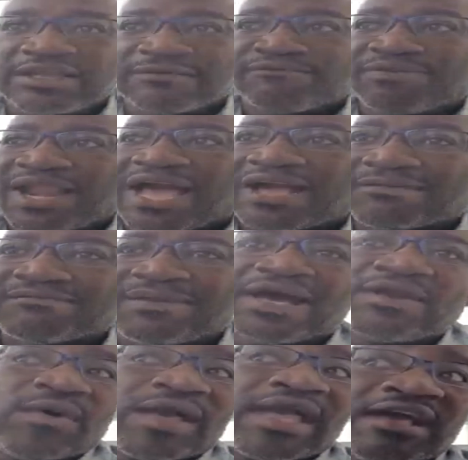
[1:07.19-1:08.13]
the black
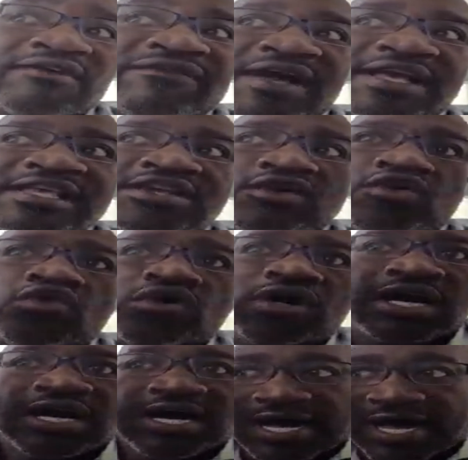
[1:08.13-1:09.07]
man wherever he go.
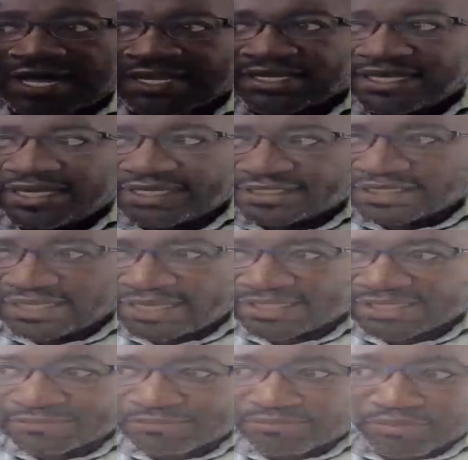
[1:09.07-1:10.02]
And it
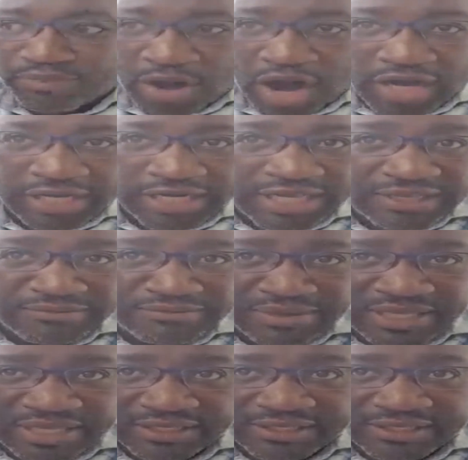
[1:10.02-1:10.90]
is boggling me.